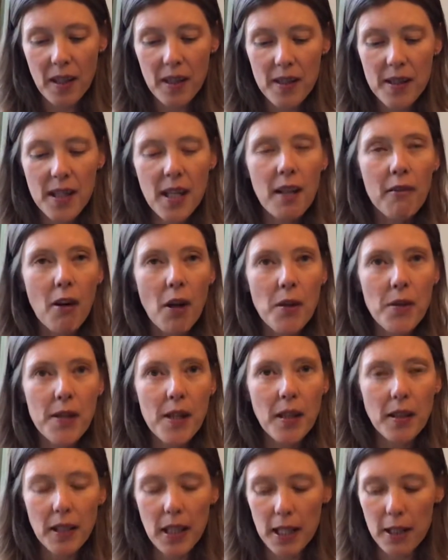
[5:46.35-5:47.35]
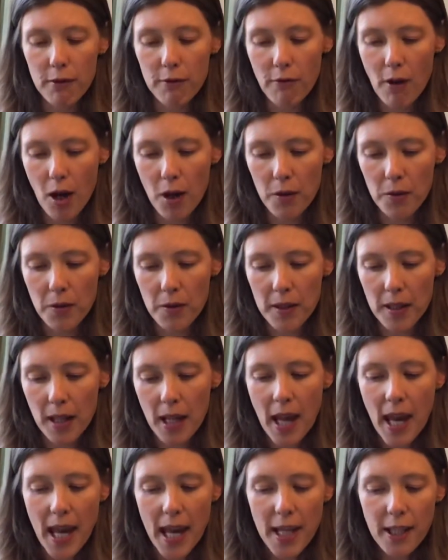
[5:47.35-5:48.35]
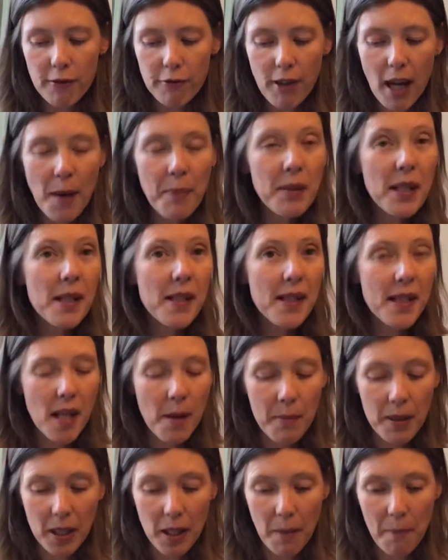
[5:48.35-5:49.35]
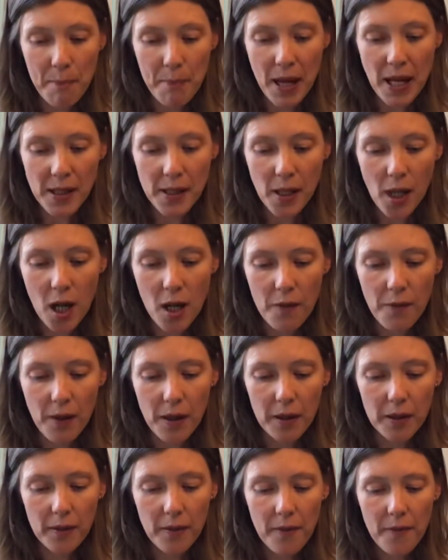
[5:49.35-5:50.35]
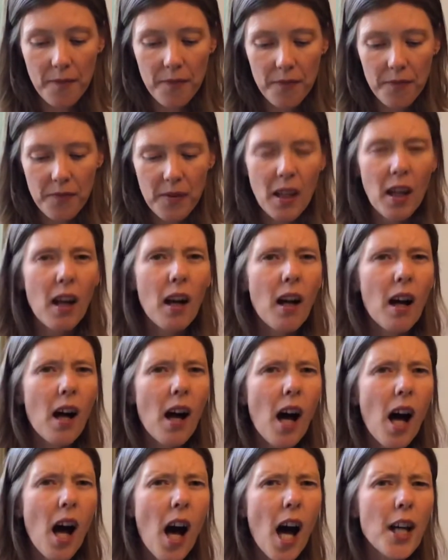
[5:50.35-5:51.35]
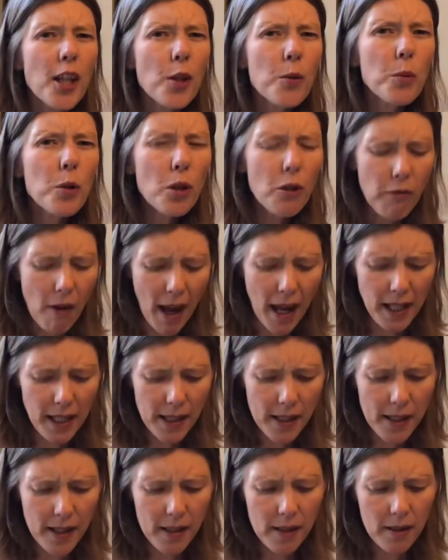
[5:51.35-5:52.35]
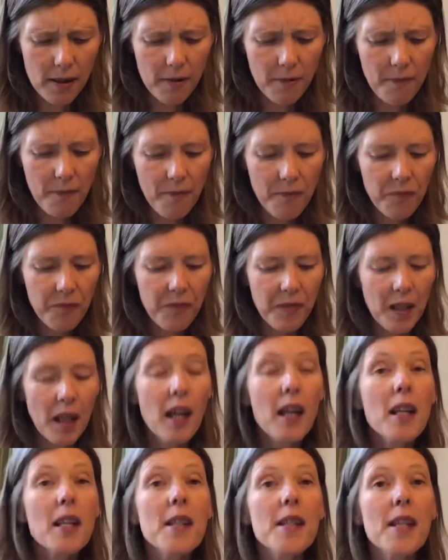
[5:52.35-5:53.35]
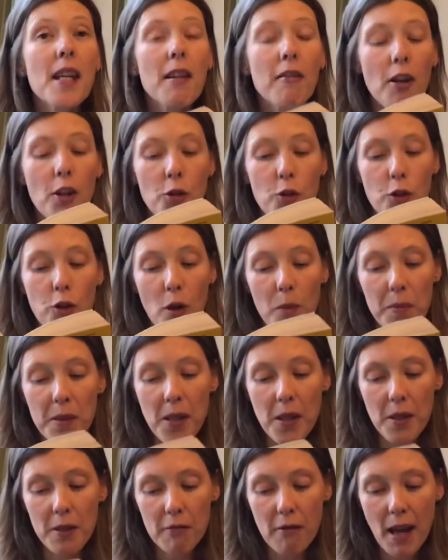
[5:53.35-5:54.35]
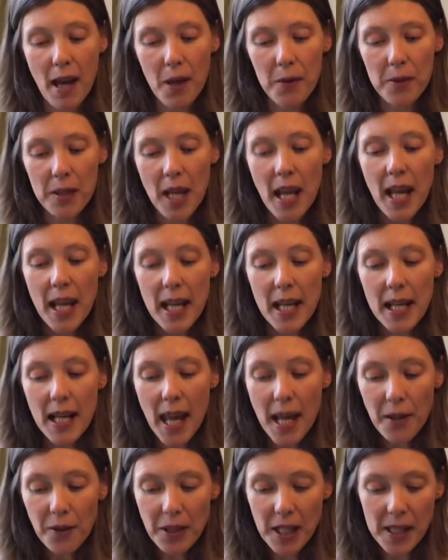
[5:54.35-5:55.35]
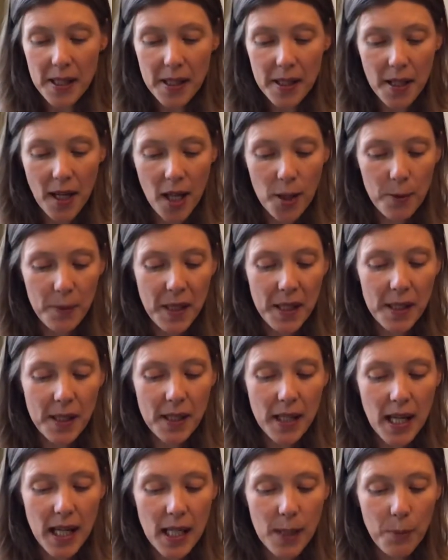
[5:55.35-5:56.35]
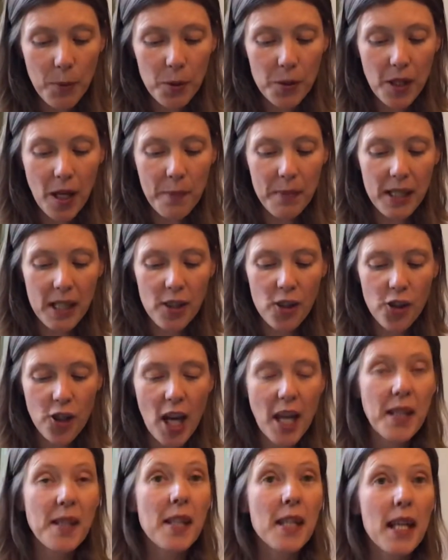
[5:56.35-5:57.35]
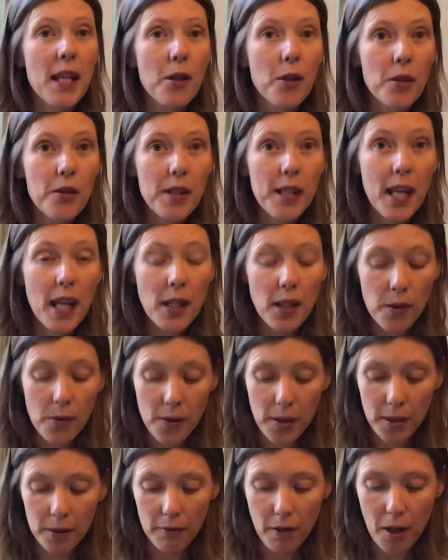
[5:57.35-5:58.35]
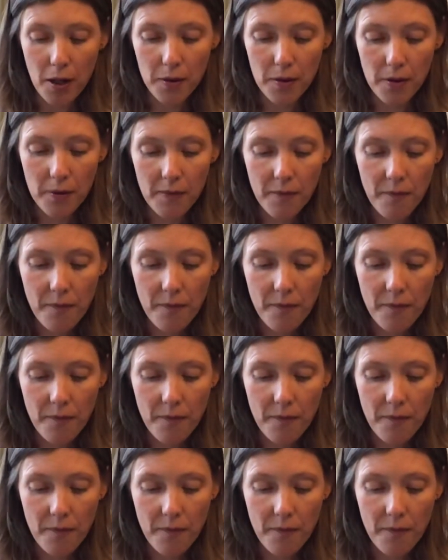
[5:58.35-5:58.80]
Zero suddenly groaned. He grabbed his stomach and bent over. Are you all right? Zero dropped to the ground. He lay on his side with his knees pulled up to his chest, and he continued to groan.